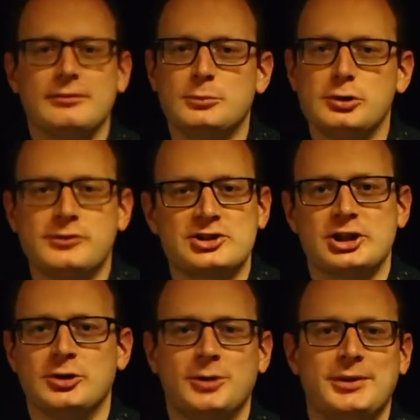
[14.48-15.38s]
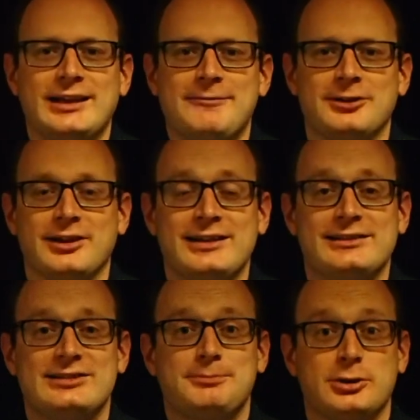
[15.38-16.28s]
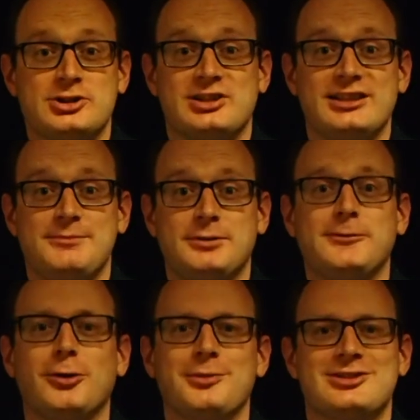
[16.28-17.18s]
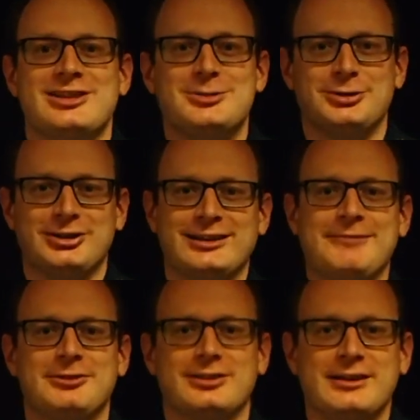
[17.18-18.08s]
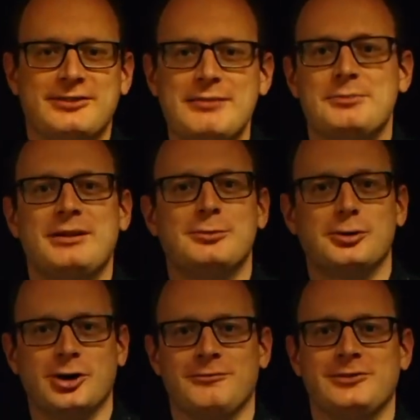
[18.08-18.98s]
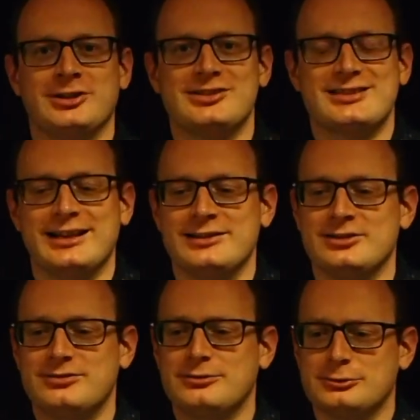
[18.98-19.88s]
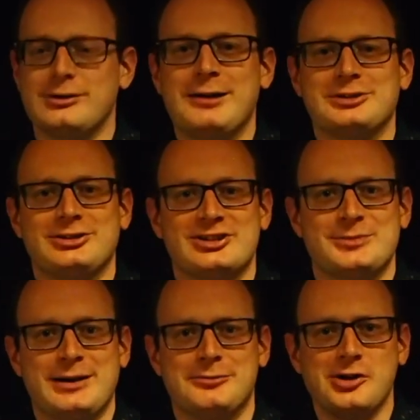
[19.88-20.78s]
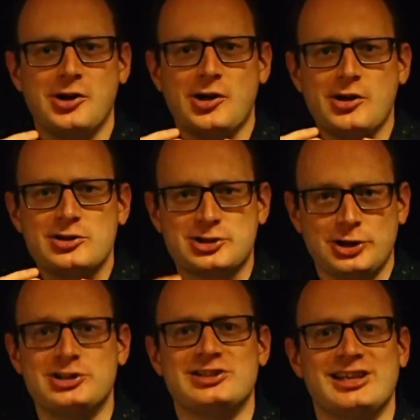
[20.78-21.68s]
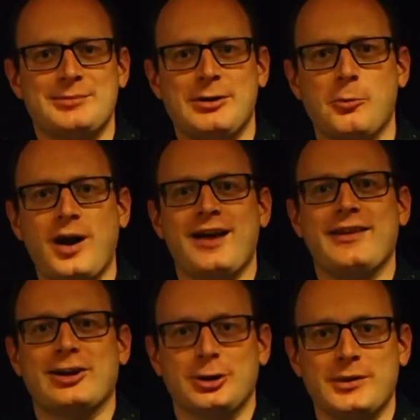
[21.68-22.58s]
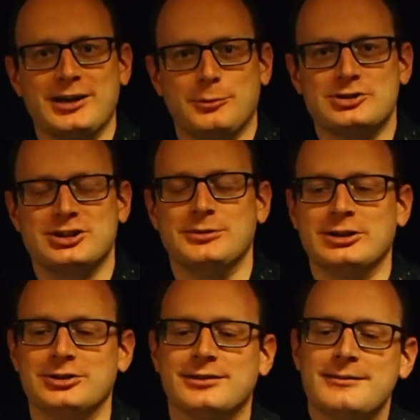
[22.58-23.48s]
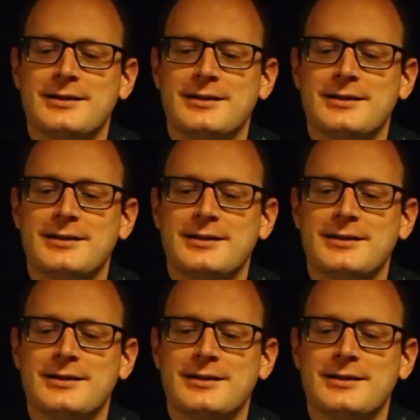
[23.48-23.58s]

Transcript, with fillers: move the show up a level and push the performers into another level, give them a bit more confidence and groundedness about certainty about where they're going and what's going on.